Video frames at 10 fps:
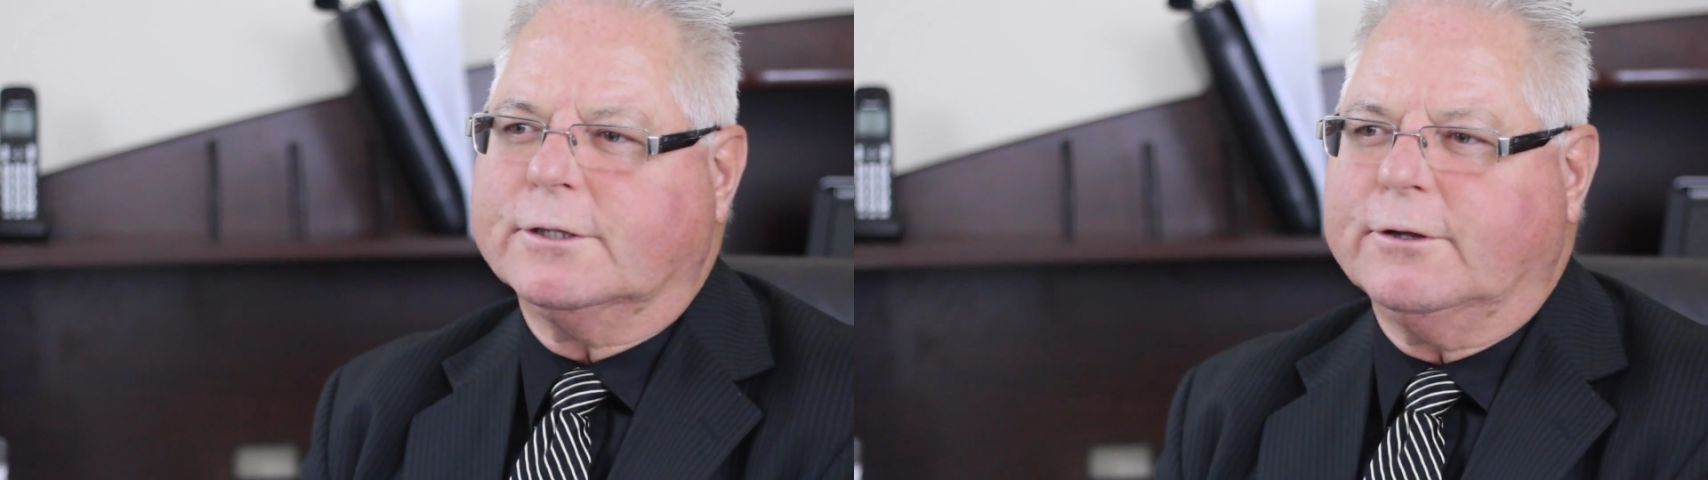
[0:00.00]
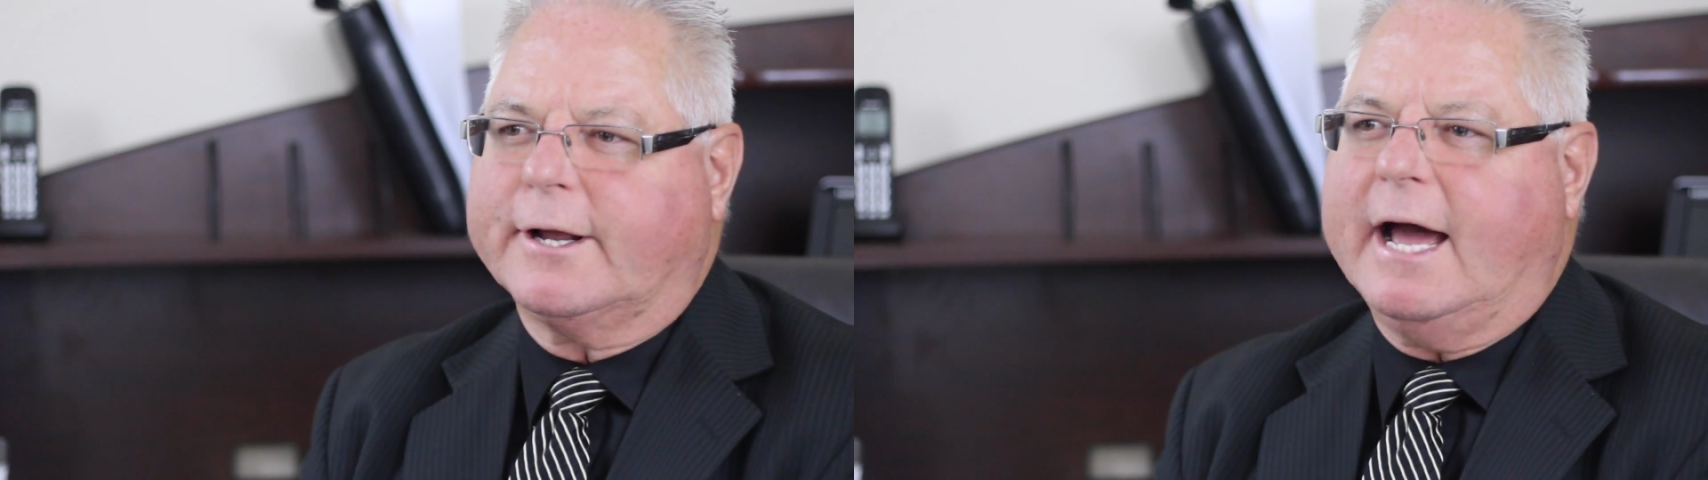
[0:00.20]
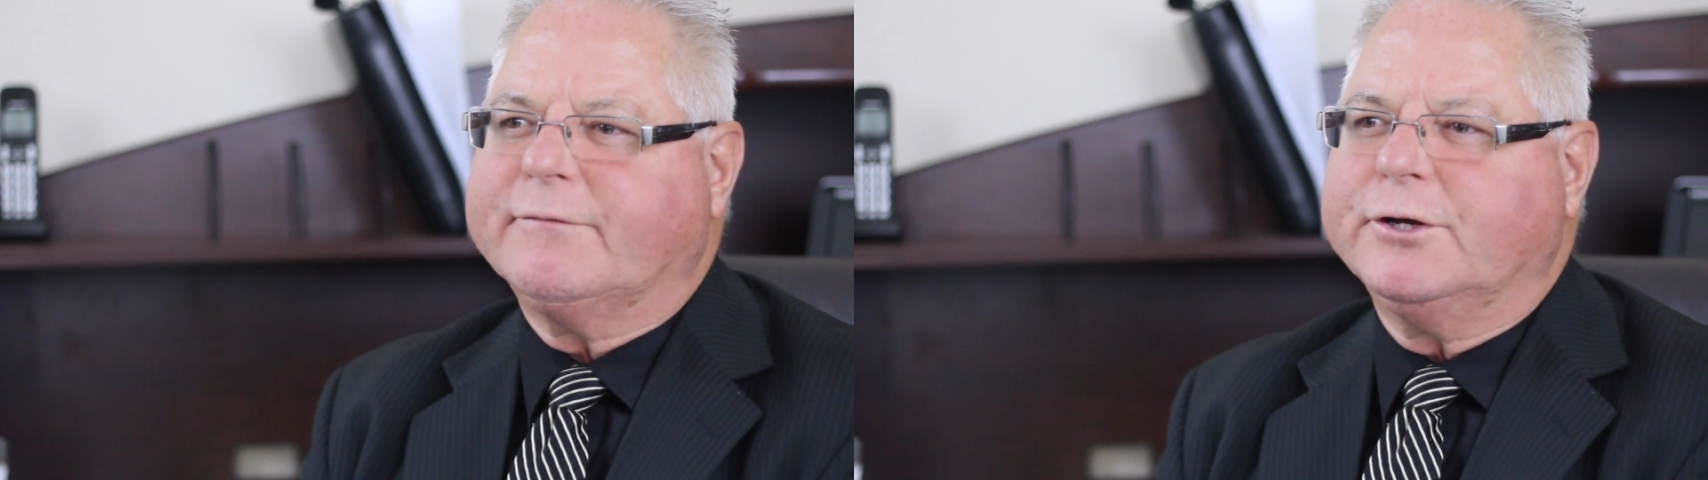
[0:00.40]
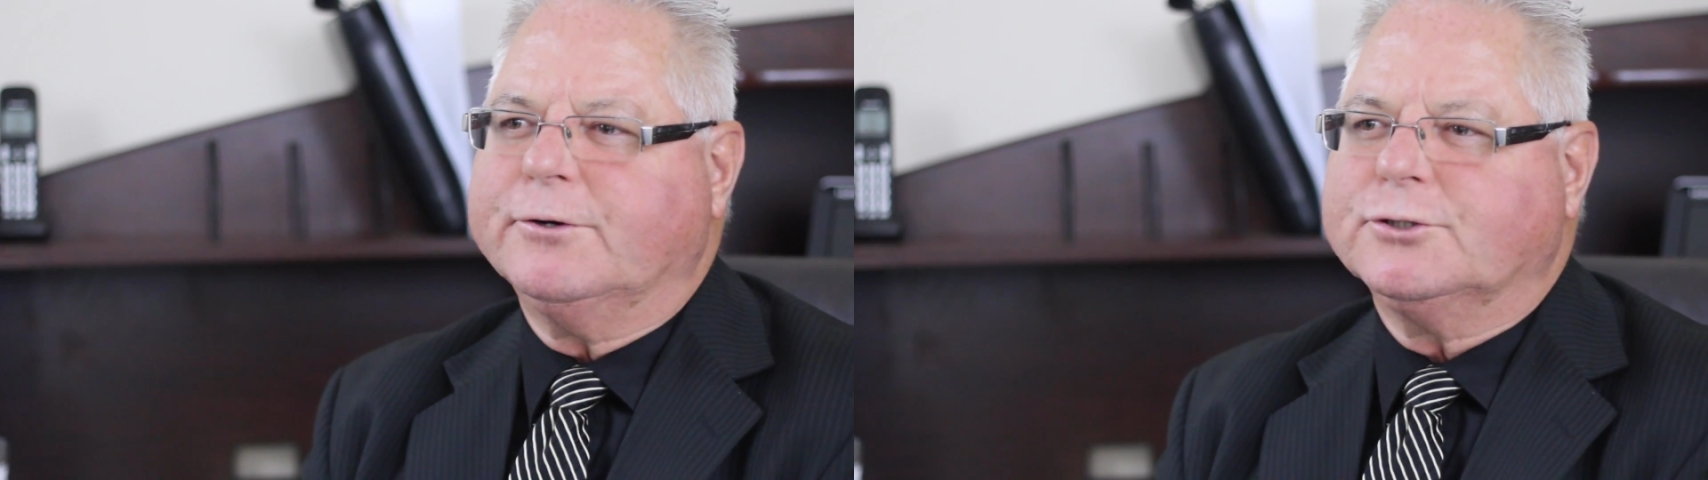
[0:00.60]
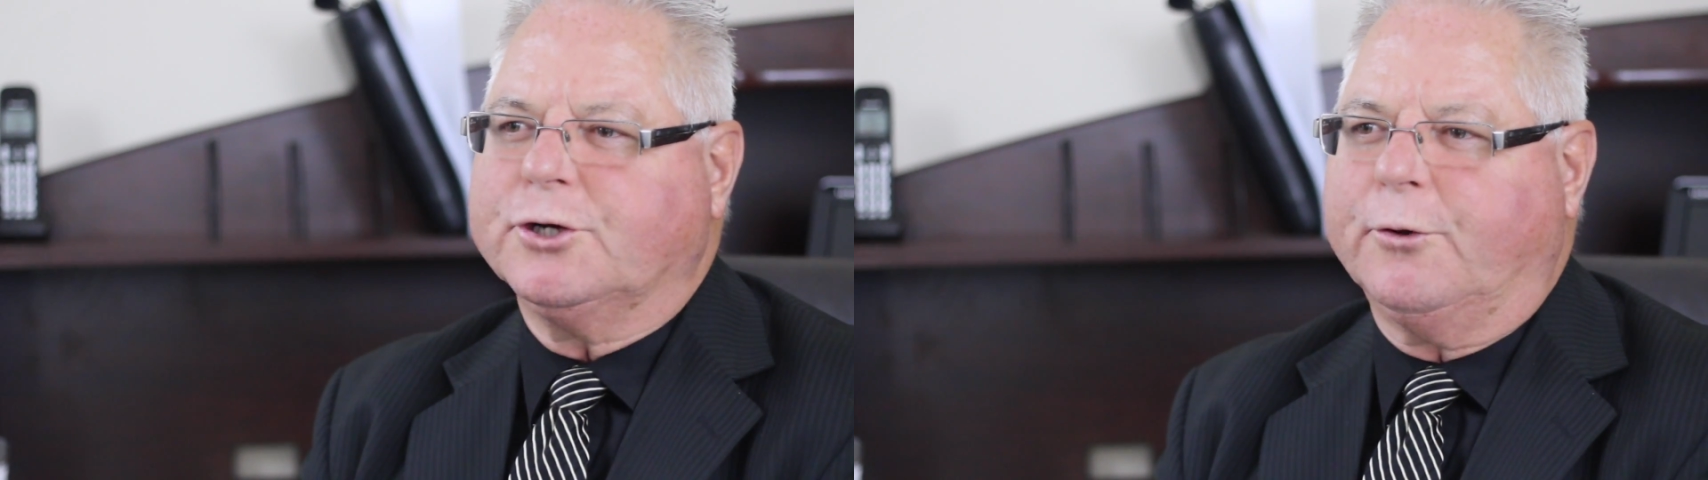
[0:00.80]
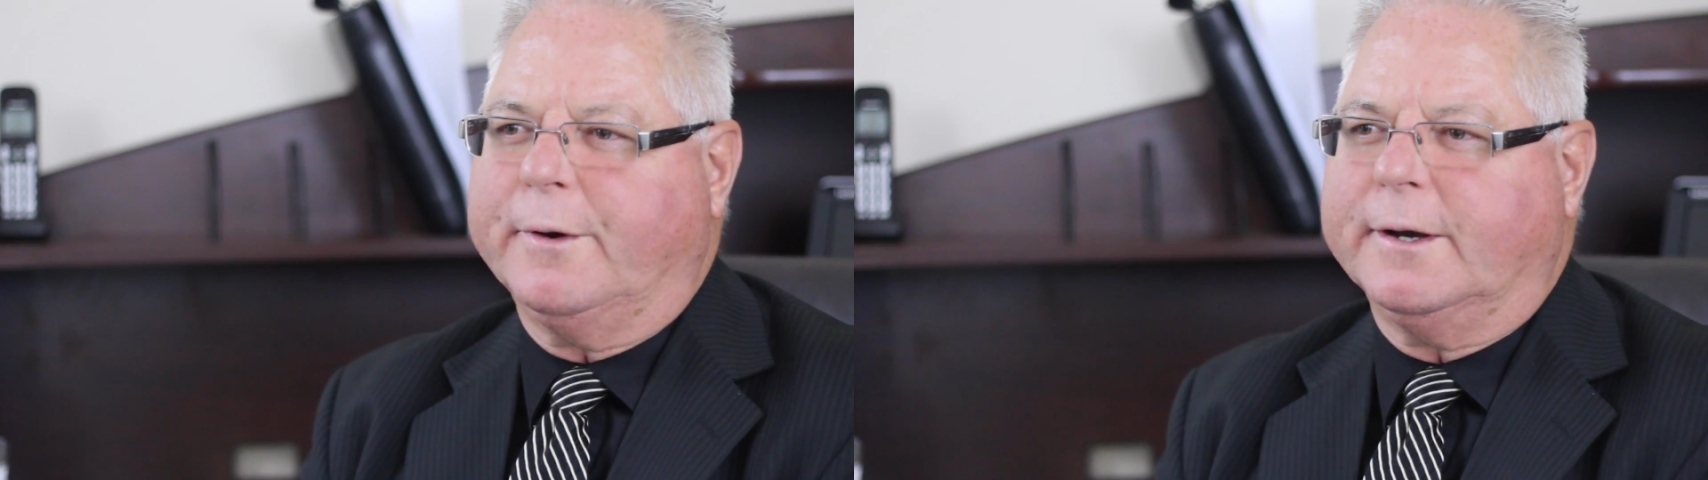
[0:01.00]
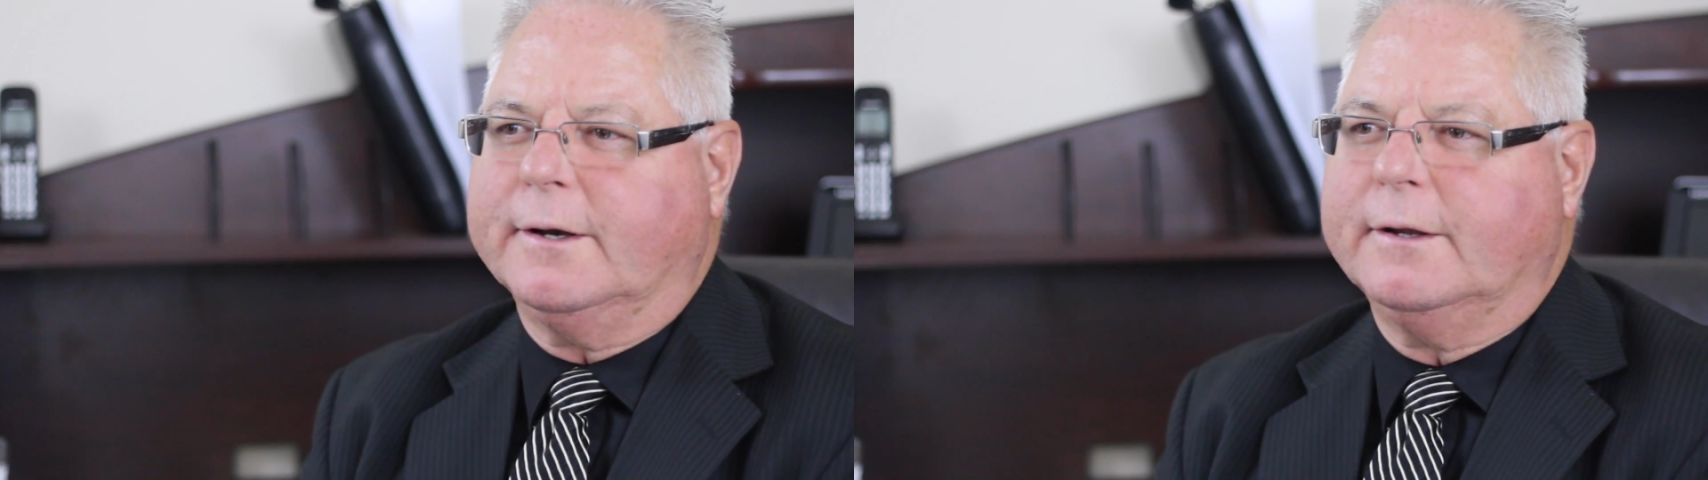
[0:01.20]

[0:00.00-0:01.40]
to look after your children